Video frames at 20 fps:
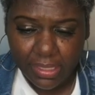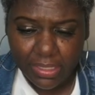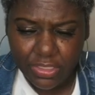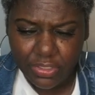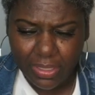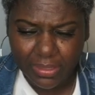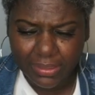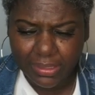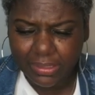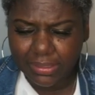So
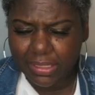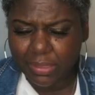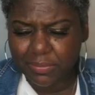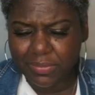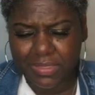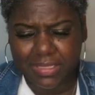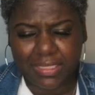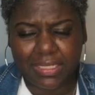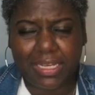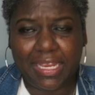I think that
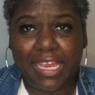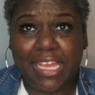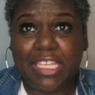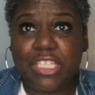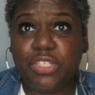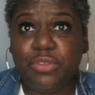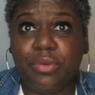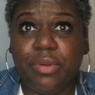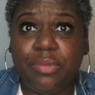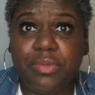was the
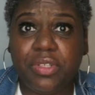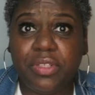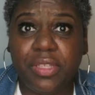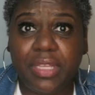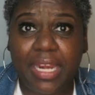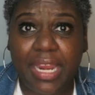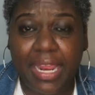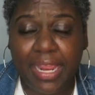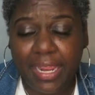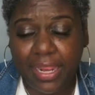last scripture
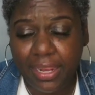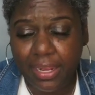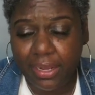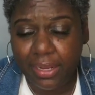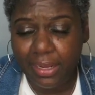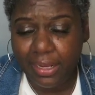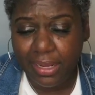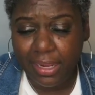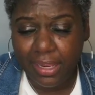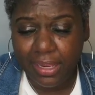that I
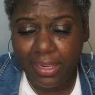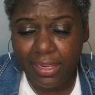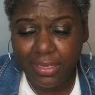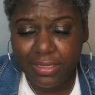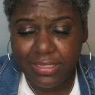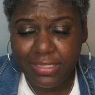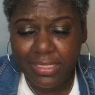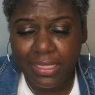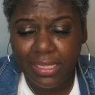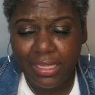had,
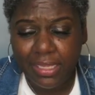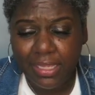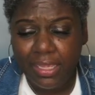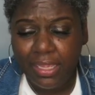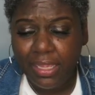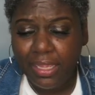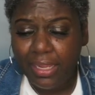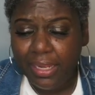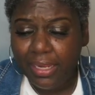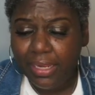guys.
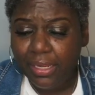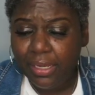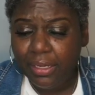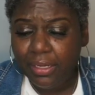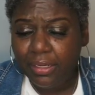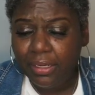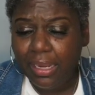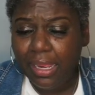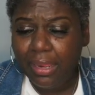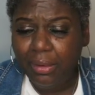
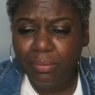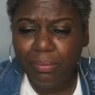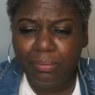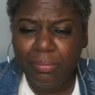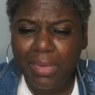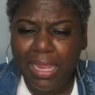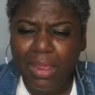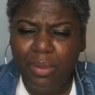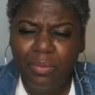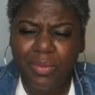And
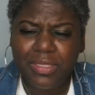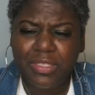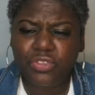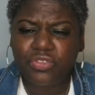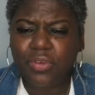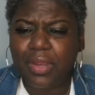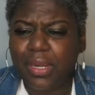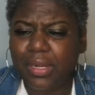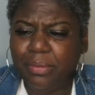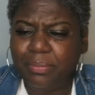I, I wasn't
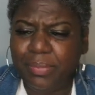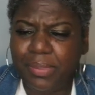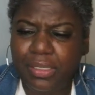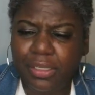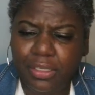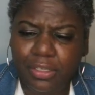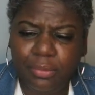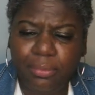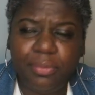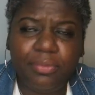trying to be
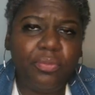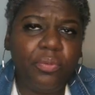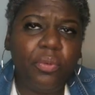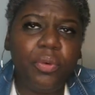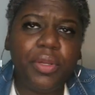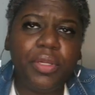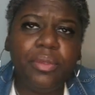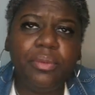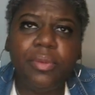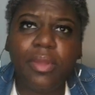here
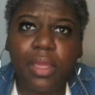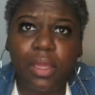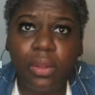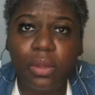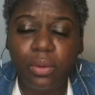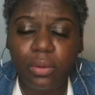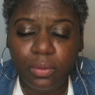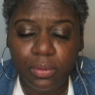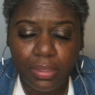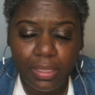before you
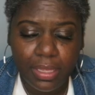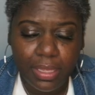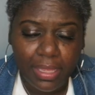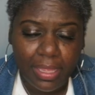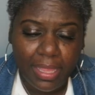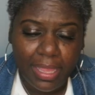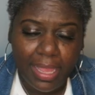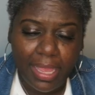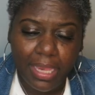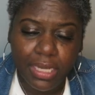long.
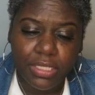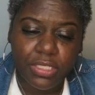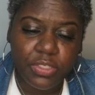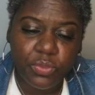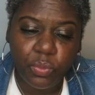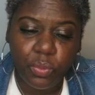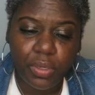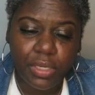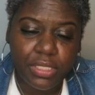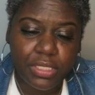I just
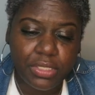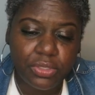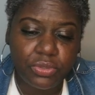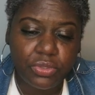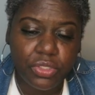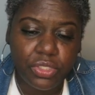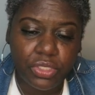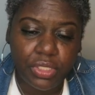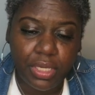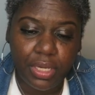wanted to
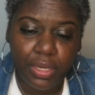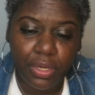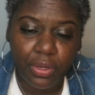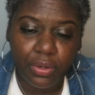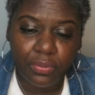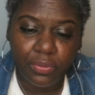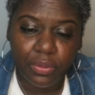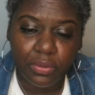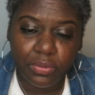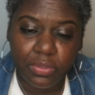
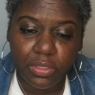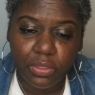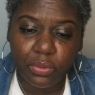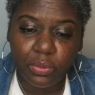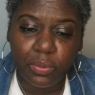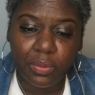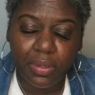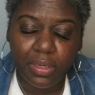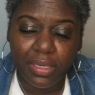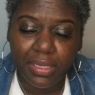share those
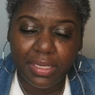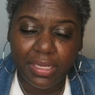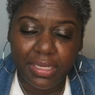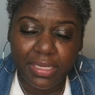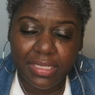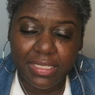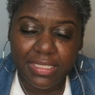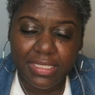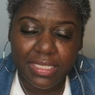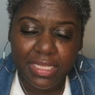little
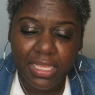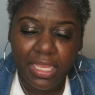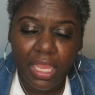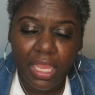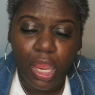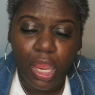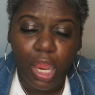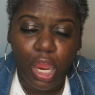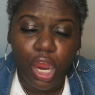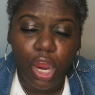nuggets.
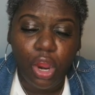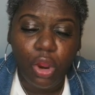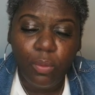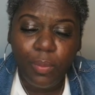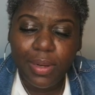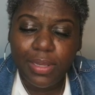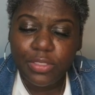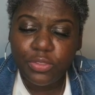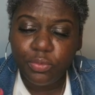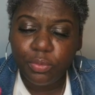
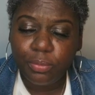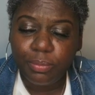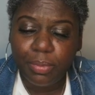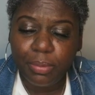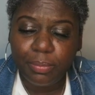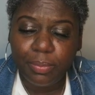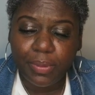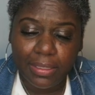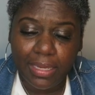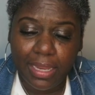Always
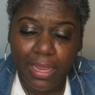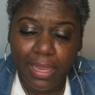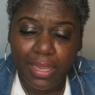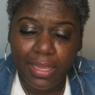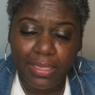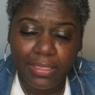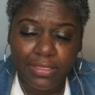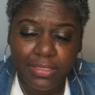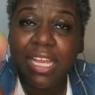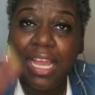remember,
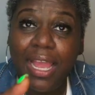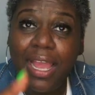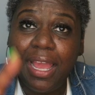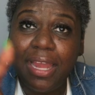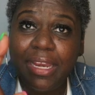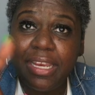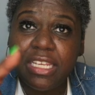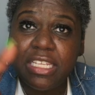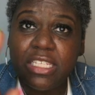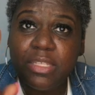guys,
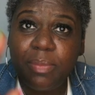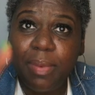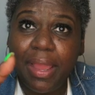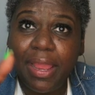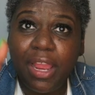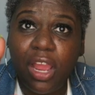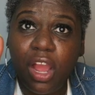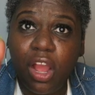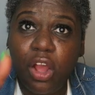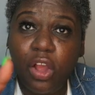God is
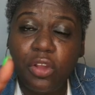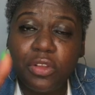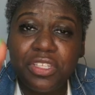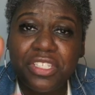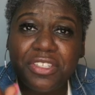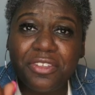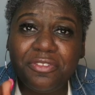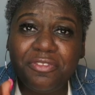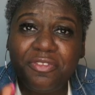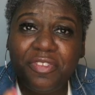my all
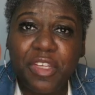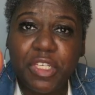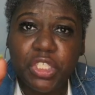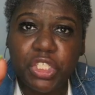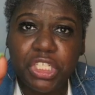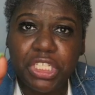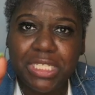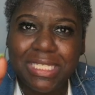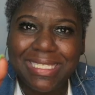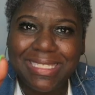
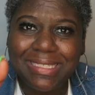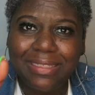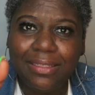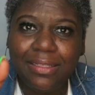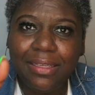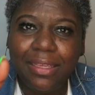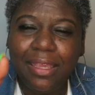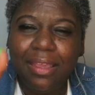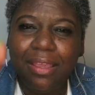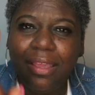
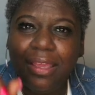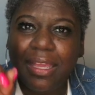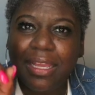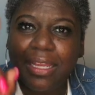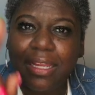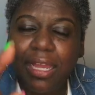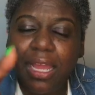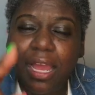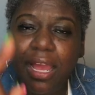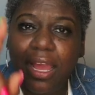sufficiency.
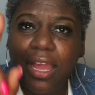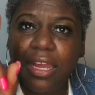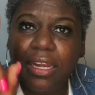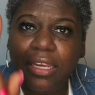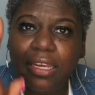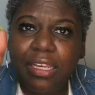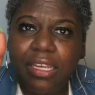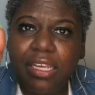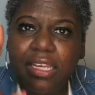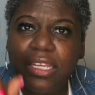God
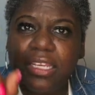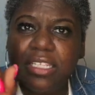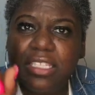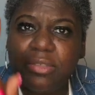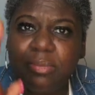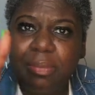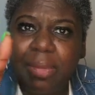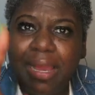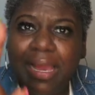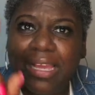is
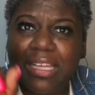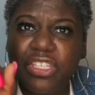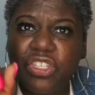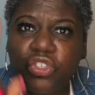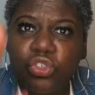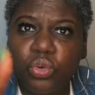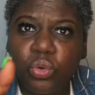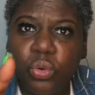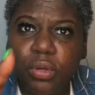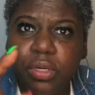my
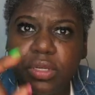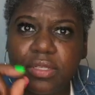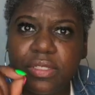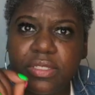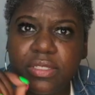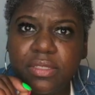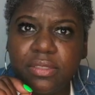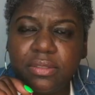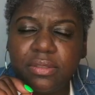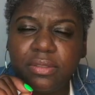
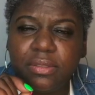source.